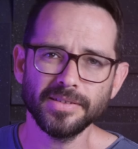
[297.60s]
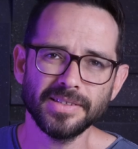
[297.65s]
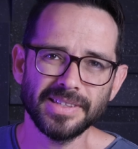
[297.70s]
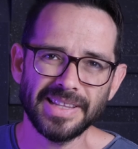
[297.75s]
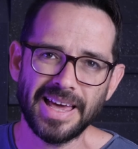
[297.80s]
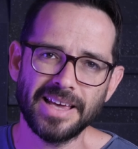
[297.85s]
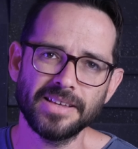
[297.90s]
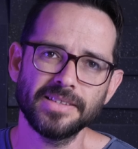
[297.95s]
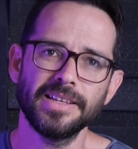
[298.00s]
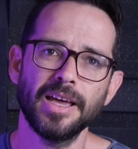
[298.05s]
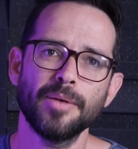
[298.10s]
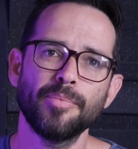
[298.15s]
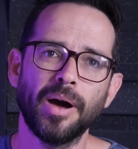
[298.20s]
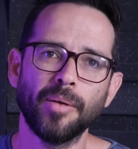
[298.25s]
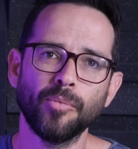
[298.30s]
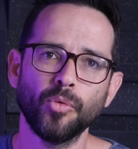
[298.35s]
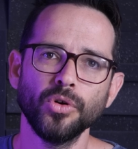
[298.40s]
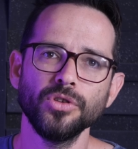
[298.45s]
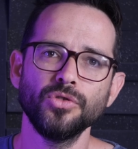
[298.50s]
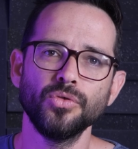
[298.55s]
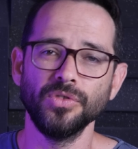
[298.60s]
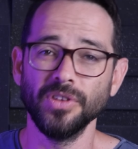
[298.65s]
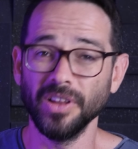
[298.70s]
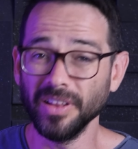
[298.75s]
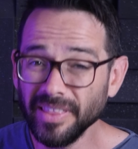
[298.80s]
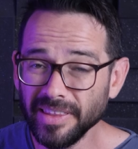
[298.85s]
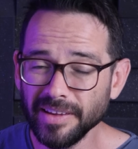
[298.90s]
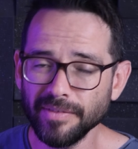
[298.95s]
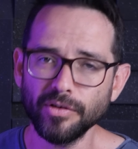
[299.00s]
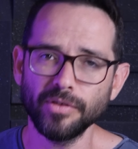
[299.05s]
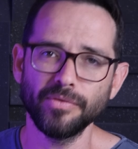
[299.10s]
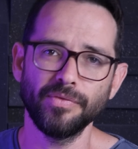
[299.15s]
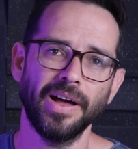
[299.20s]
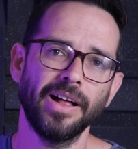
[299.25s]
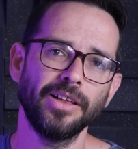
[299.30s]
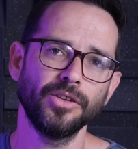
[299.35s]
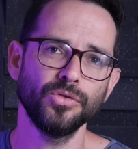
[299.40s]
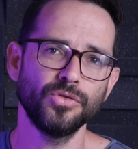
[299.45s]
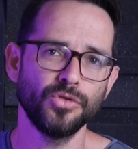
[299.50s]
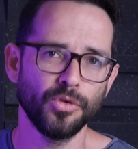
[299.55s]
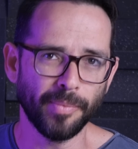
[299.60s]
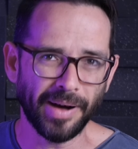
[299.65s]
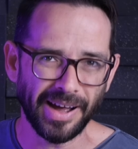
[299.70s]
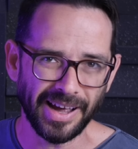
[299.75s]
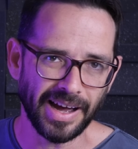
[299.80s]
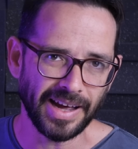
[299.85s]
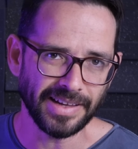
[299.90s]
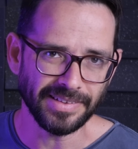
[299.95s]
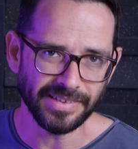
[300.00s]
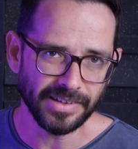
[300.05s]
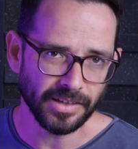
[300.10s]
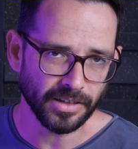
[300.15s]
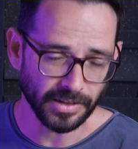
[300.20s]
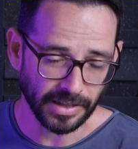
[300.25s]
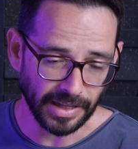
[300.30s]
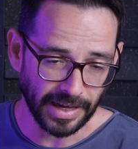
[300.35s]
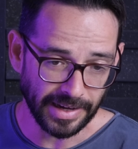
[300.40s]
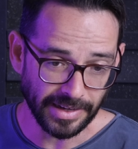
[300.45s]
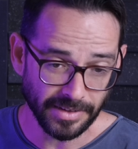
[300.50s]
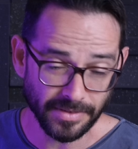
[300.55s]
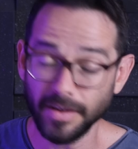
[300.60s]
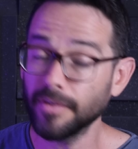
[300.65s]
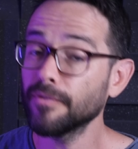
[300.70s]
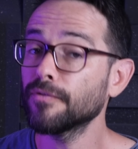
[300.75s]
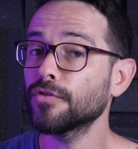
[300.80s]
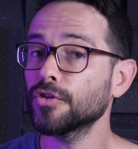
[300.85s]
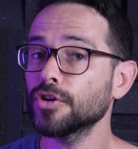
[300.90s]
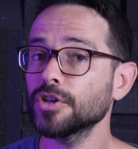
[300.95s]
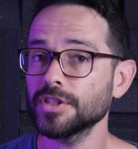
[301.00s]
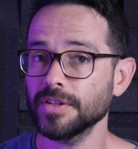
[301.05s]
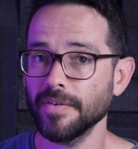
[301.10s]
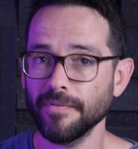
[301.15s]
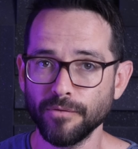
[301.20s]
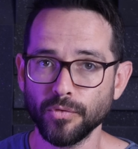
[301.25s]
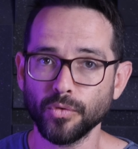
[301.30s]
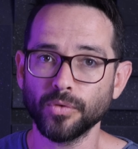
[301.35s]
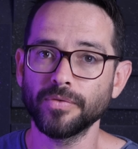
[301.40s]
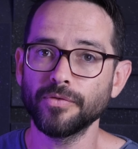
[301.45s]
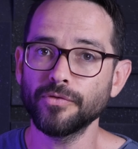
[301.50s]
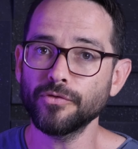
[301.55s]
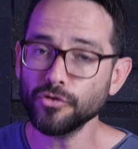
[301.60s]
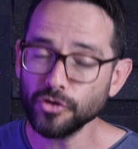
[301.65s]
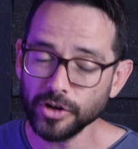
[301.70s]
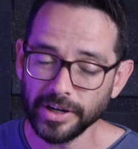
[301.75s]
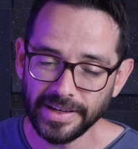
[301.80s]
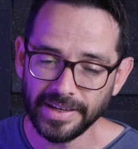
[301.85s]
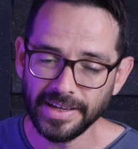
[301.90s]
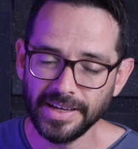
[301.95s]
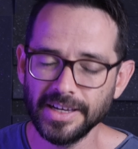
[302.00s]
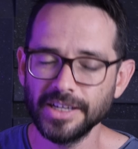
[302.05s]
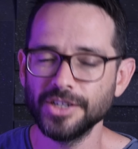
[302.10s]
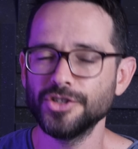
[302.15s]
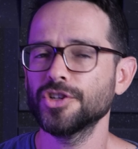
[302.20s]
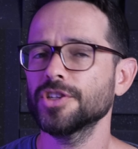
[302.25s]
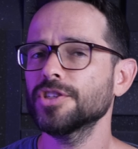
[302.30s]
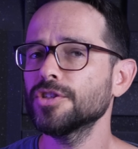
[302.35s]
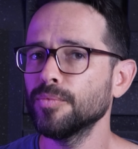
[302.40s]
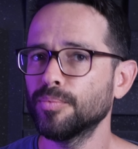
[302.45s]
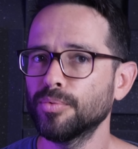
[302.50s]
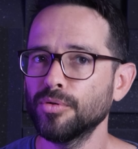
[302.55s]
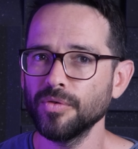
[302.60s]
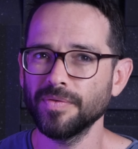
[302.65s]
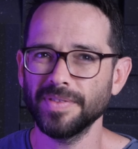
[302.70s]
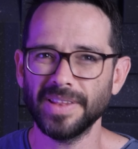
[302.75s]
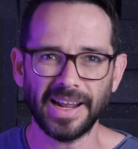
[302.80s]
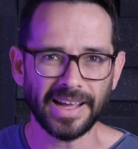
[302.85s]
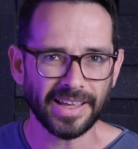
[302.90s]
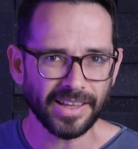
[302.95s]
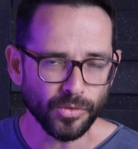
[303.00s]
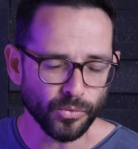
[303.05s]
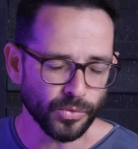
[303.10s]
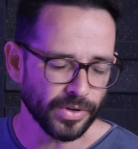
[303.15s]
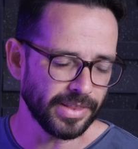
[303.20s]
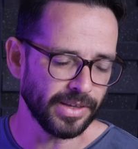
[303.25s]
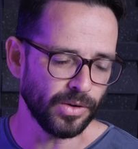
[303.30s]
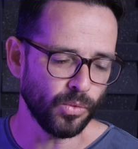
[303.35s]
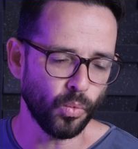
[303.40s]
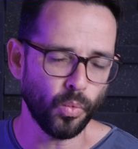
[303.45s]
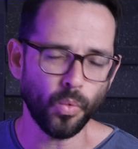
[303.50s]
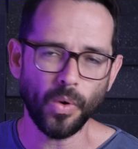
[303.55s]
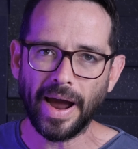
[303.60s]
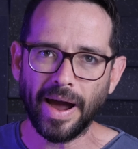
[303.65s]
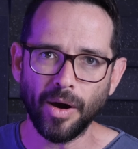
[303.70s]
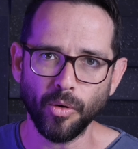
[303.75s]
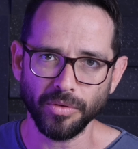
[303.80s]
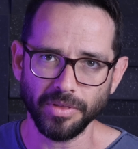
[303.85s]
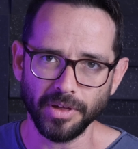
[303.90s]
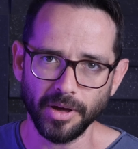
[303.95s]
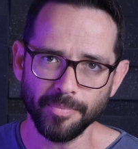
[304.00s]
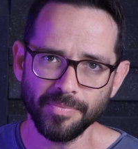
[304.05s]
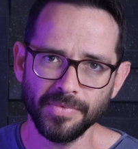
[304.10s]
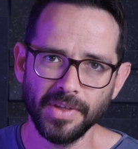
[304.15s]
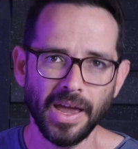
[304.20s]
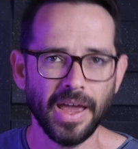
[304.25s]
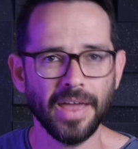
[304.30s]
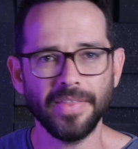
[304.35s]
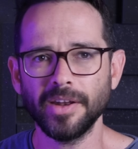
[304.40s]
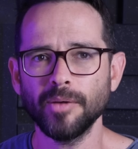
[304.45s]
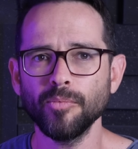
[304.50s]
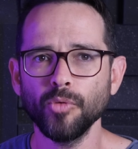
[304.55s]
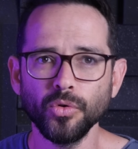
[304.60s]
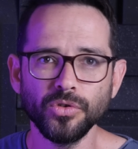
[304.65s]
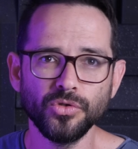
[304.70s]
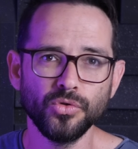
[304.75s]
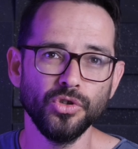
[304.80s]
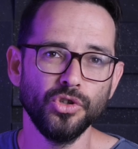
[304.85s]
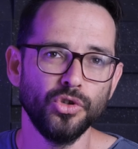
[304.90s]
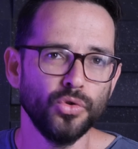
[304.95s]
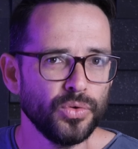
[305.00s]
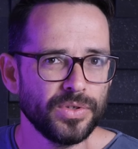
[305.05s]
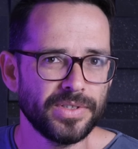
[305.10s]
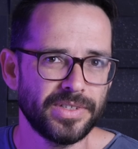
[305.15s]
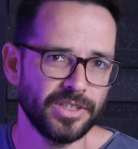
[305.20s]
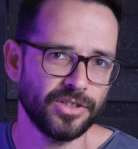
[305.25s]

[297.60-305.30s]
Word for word: this last step, I'm going to deliver value to my ideal client, first for free, just to prove that I can really wow them. And then I'm going to use